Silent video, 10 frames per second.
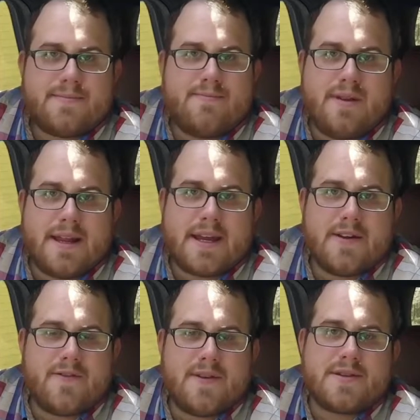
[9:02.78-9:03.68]

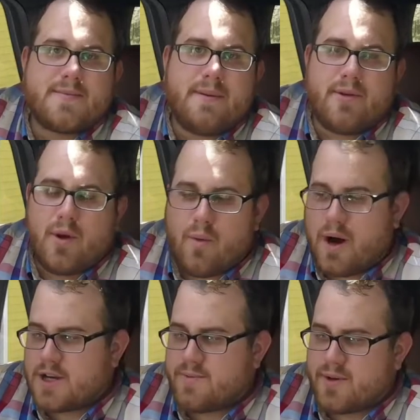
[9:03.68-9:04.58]
Lincoln feels that people don't
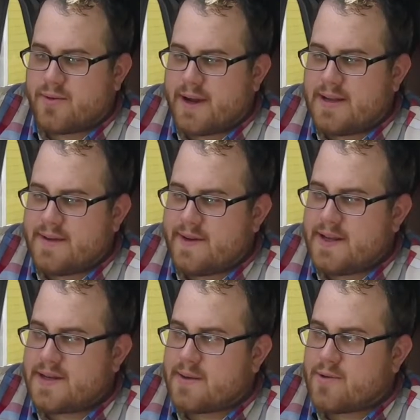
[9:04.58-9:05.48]
watch Blu-ray
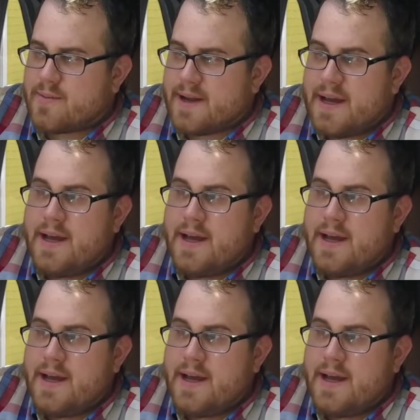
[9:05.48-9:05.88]
DVDs anymore, but